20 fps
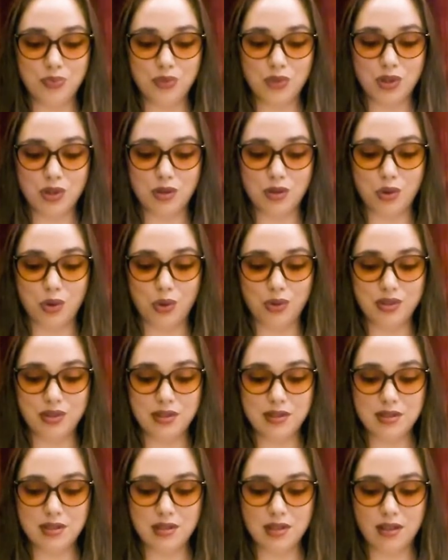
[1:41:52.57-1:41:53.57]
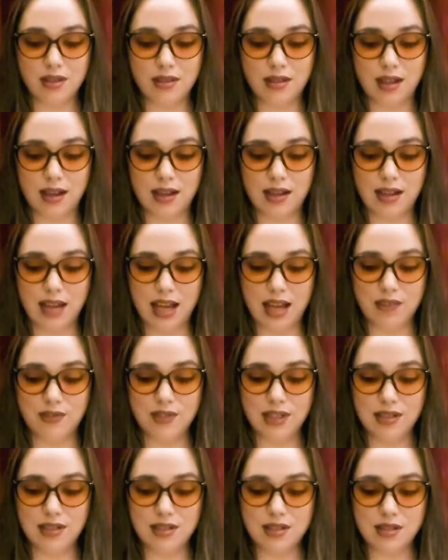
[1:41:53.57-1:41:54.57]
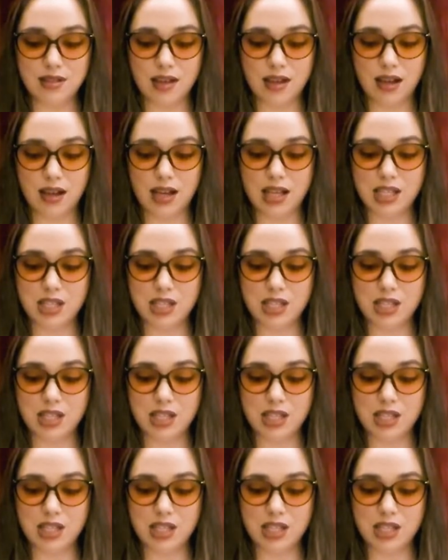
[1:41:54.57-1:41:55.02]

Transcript: Golden sunlight, heavenly sky,